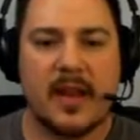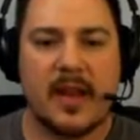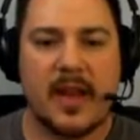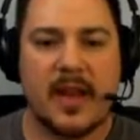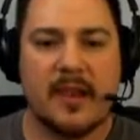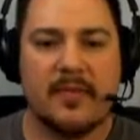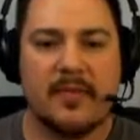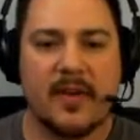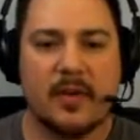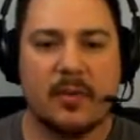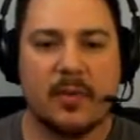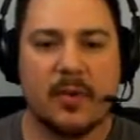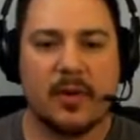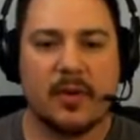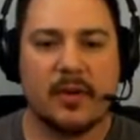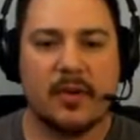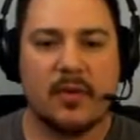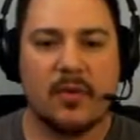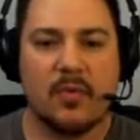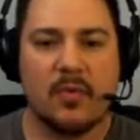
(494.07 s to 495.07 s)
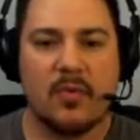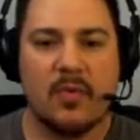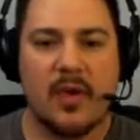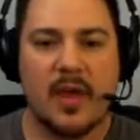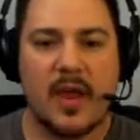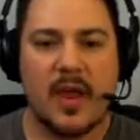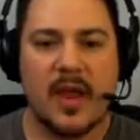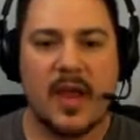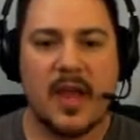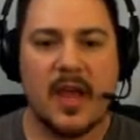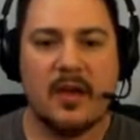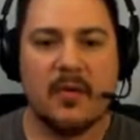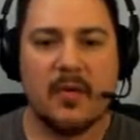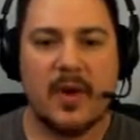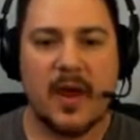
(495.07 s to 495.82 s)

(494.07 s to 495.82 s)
And if I were to go way,